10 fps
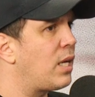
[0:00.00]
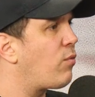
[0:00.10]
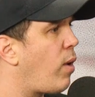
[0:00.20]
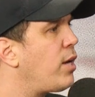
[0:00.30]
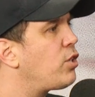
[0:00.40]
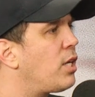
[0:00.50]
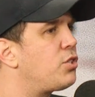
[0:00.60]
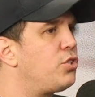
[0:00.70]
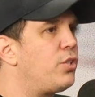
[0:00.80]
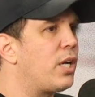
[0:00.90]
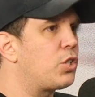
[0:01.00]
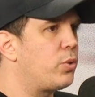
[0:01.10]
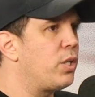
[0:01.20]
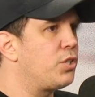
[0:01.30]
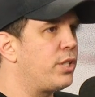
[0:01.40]
Like, if Rian Johnson's your next
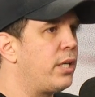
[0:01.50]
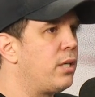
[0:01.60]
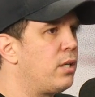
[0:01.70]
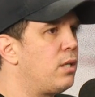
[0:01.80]
trilogy.